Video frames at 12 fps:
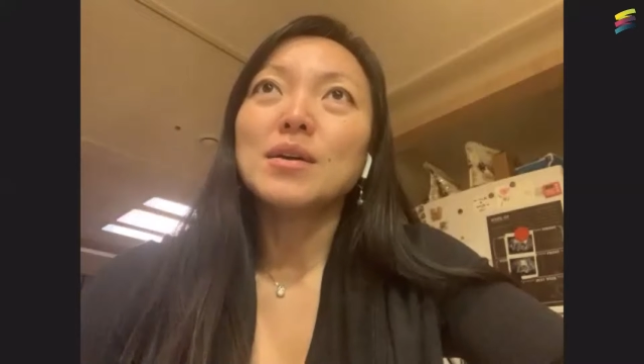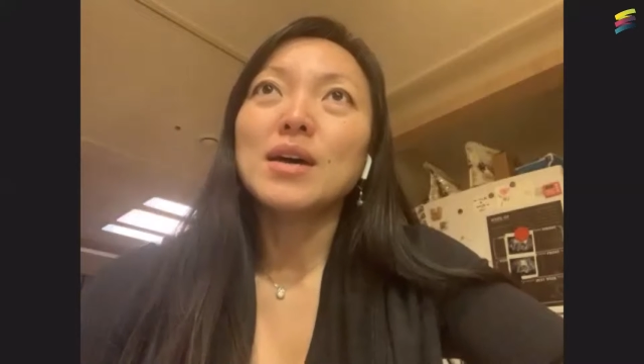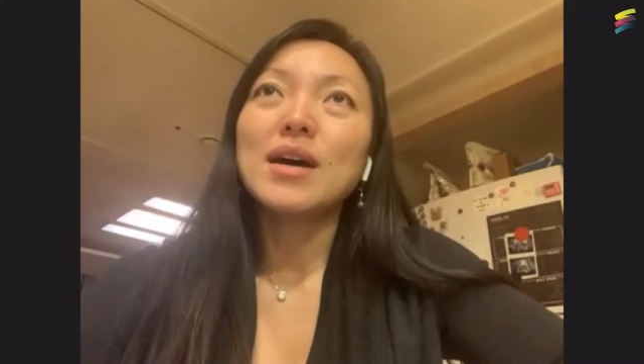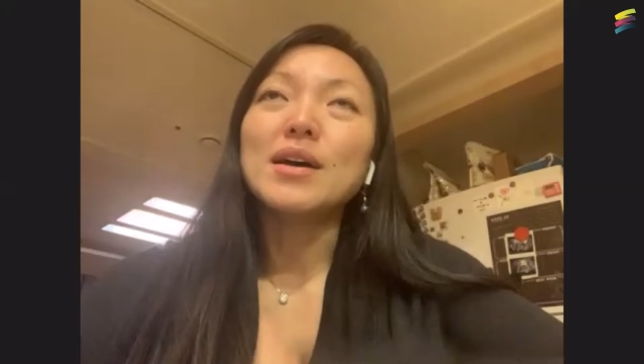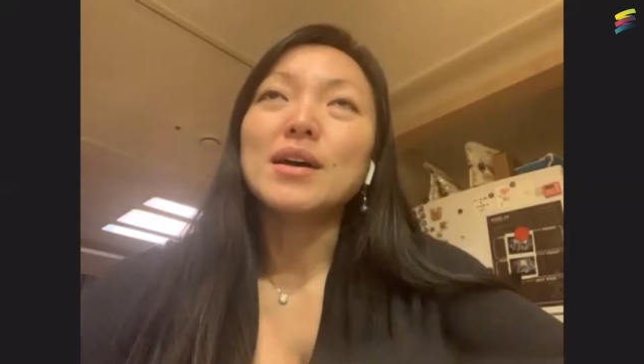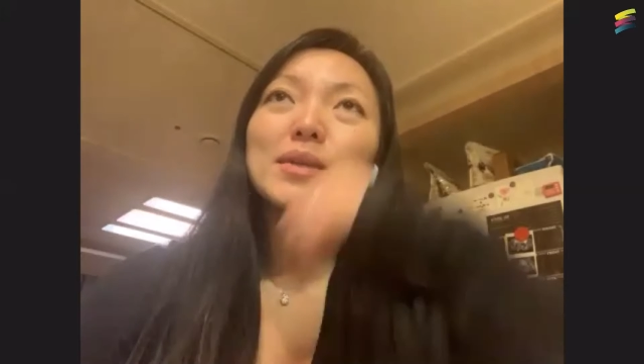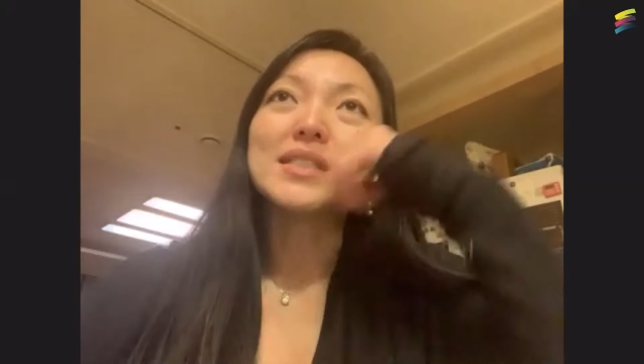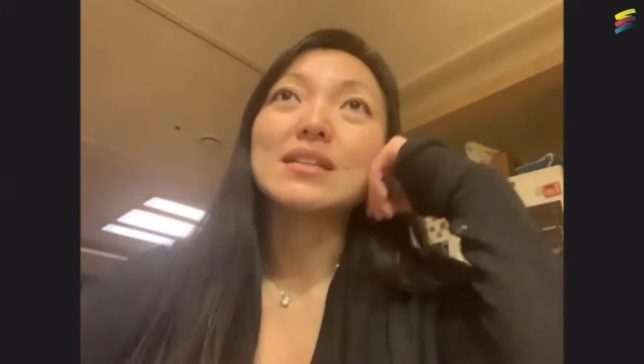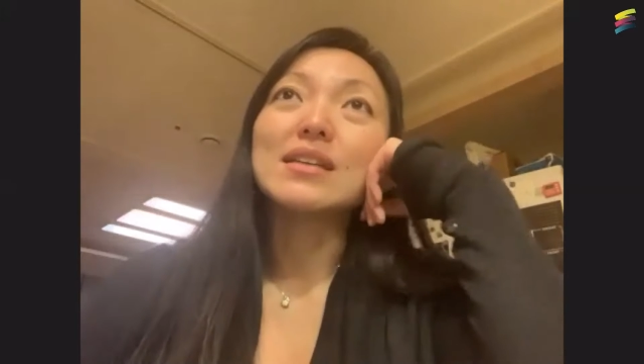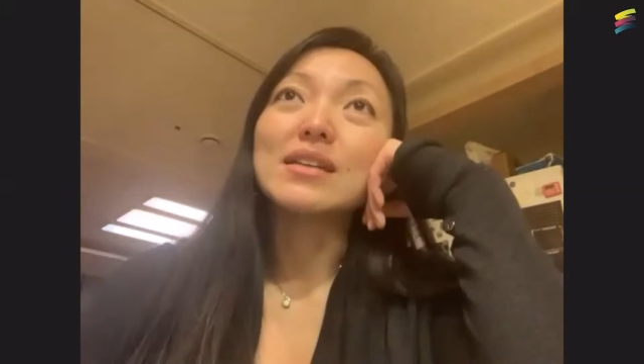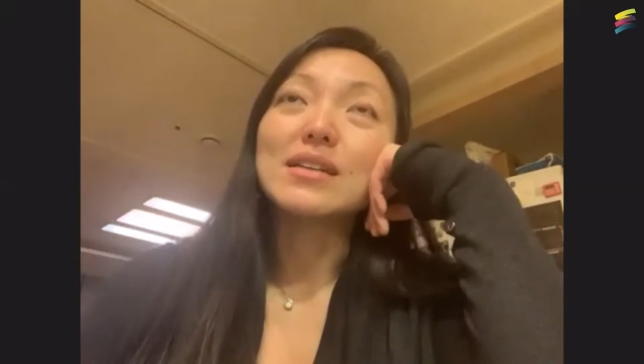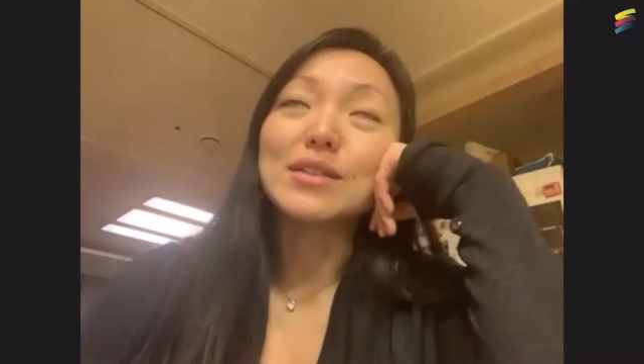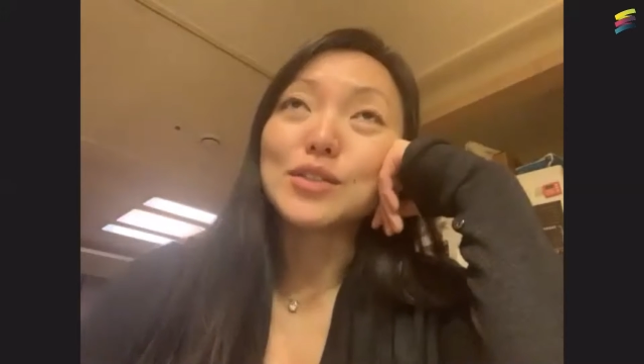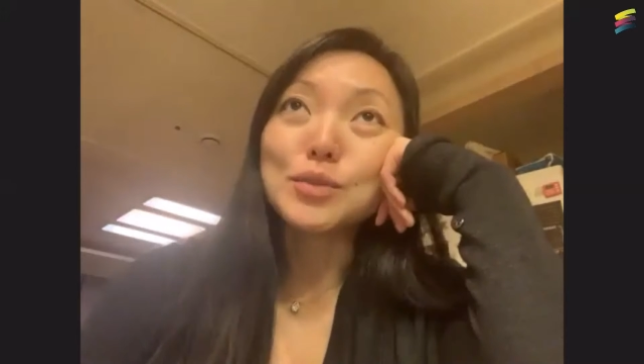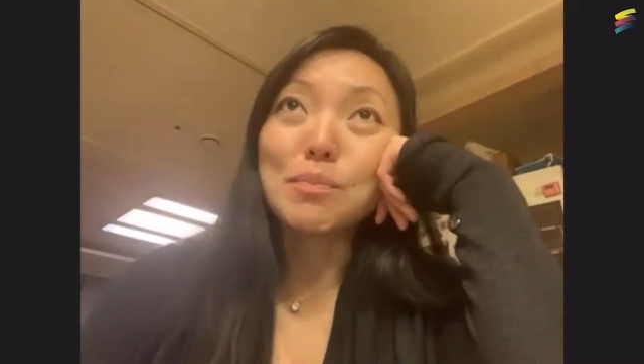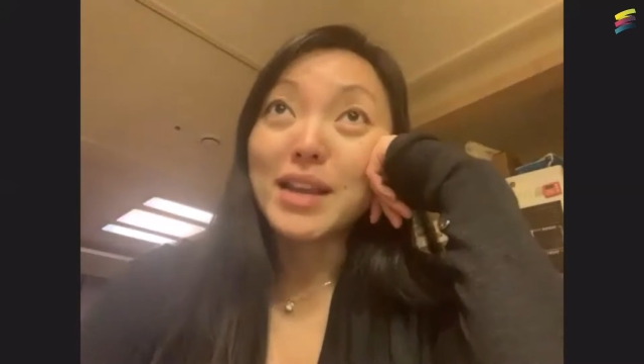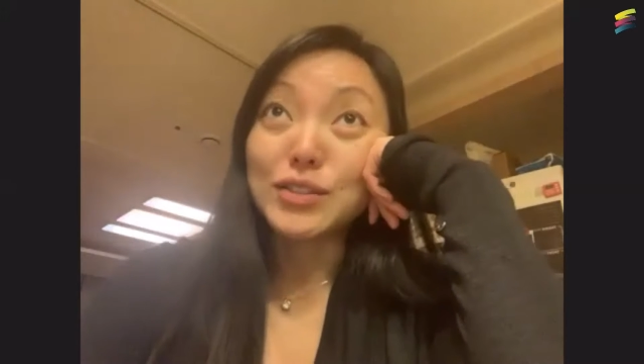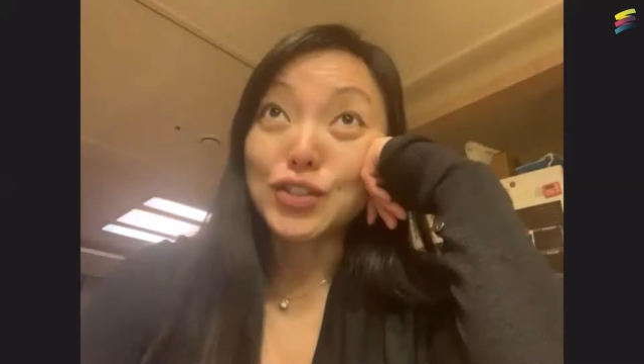I was an English
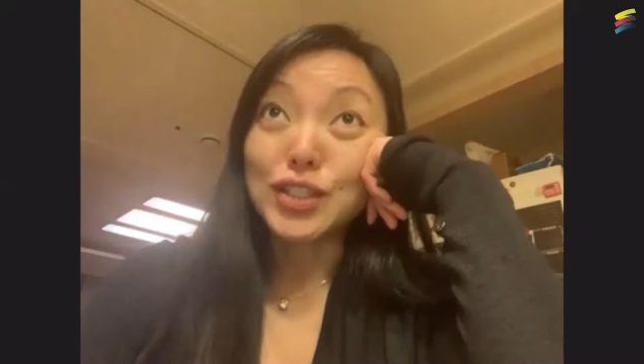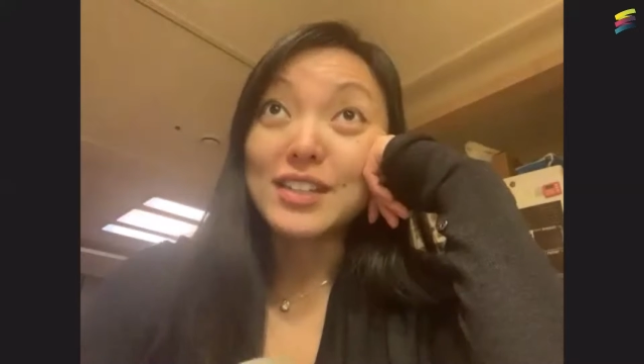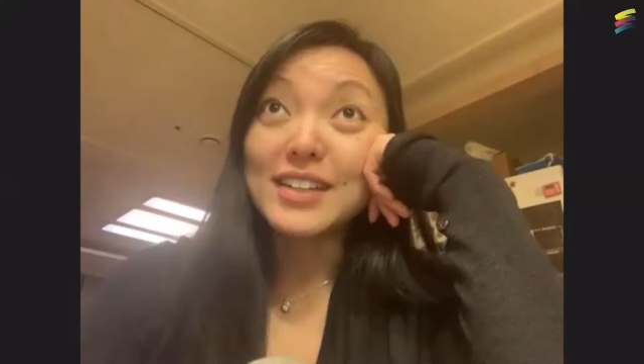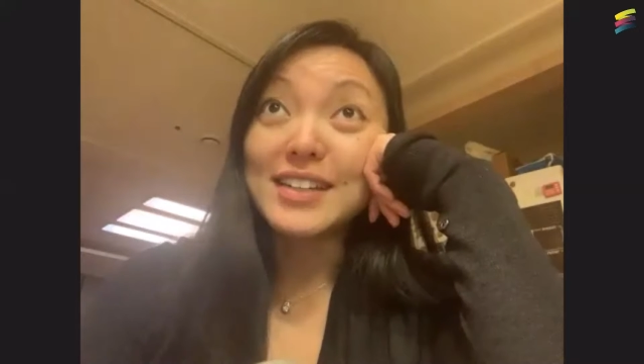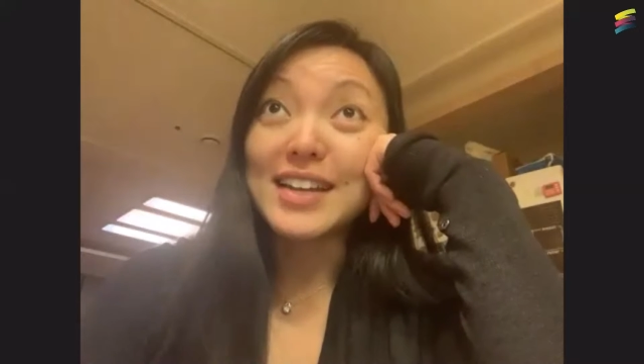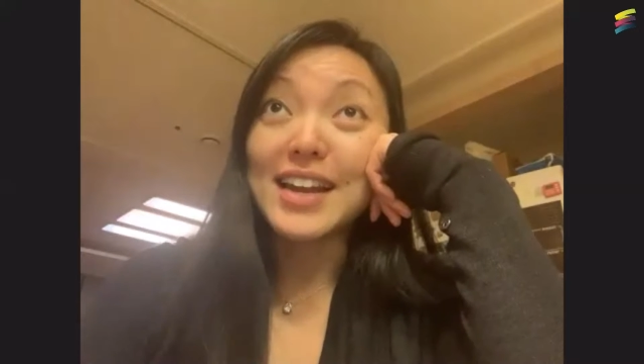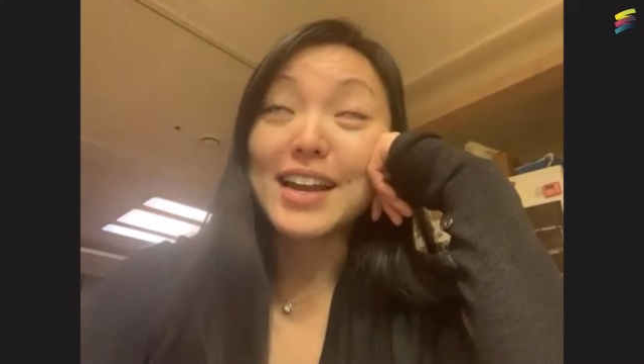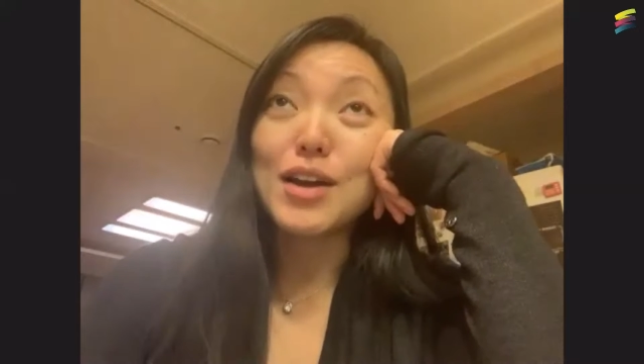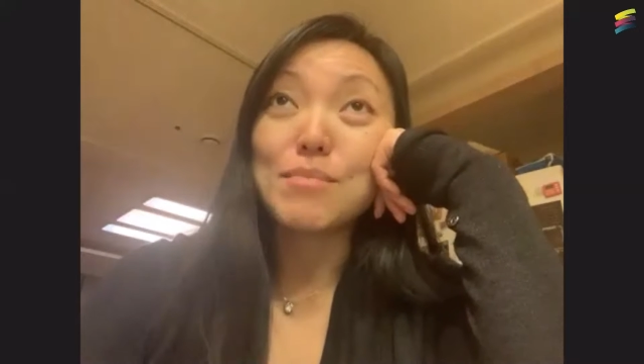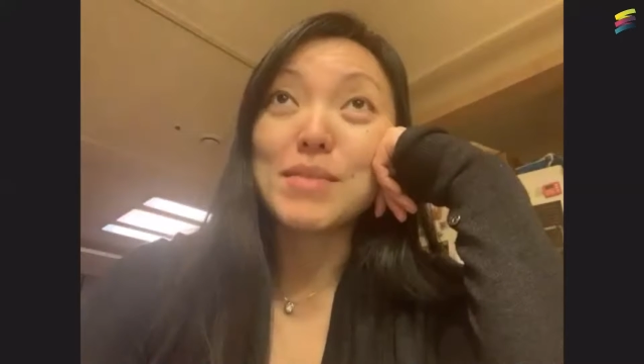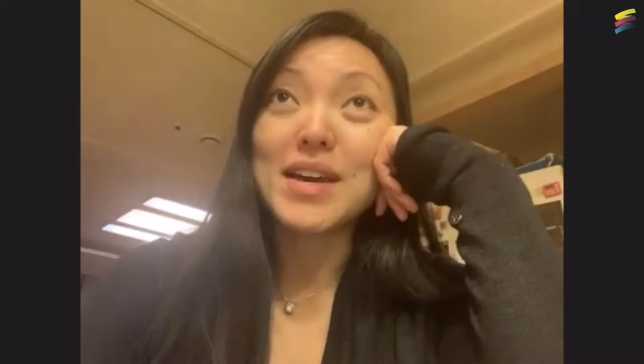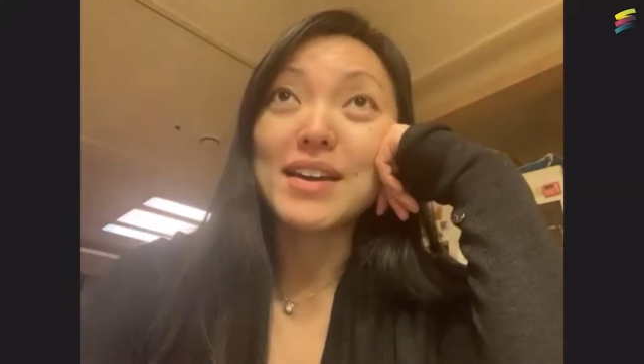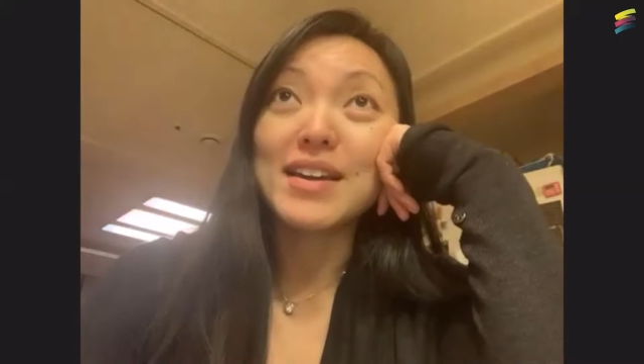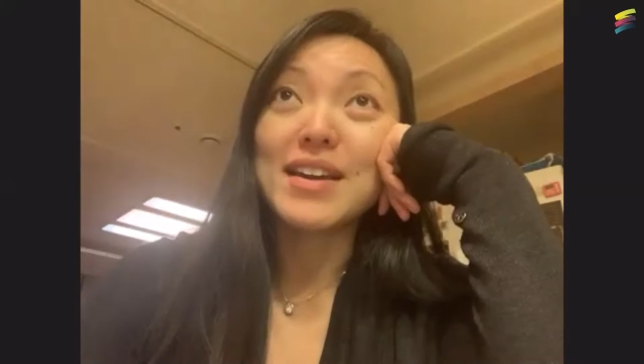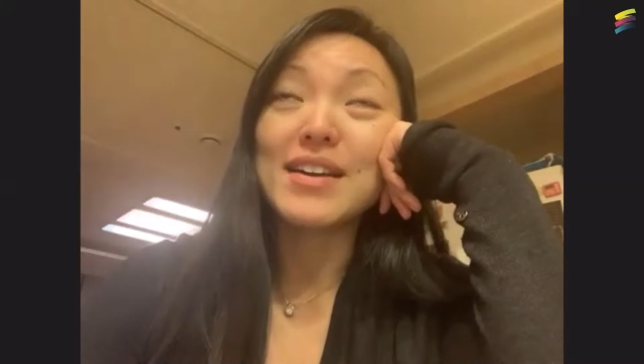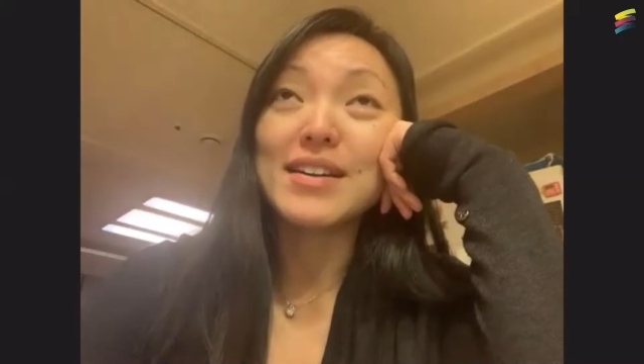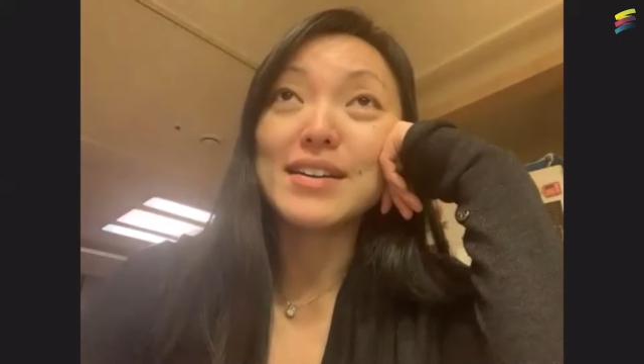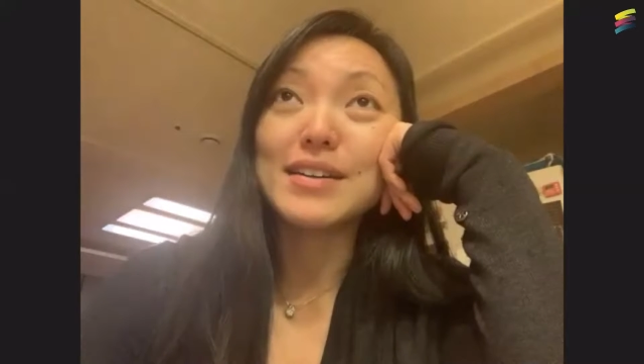major and I got my
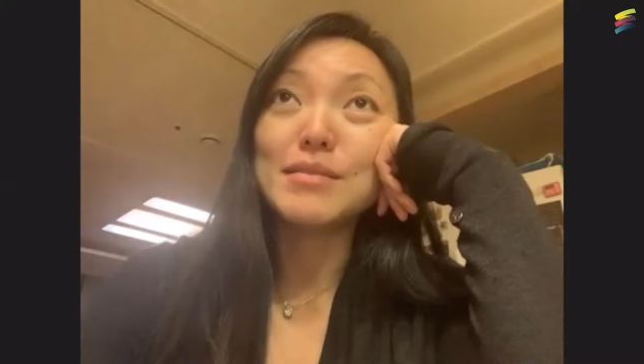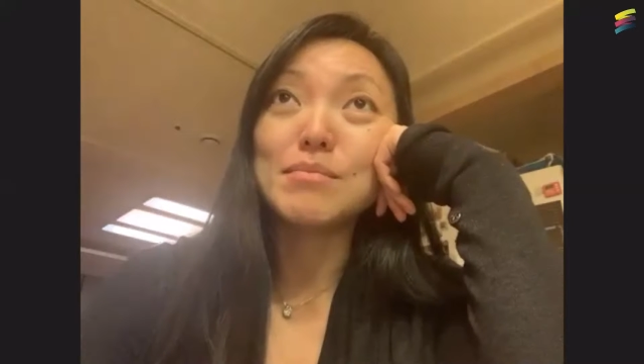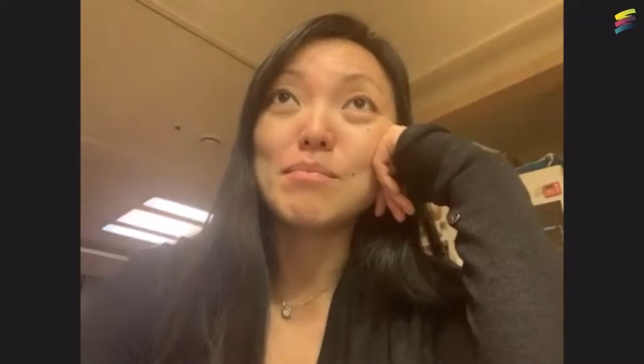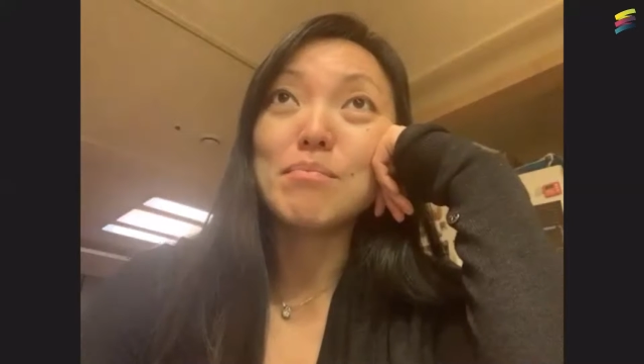um,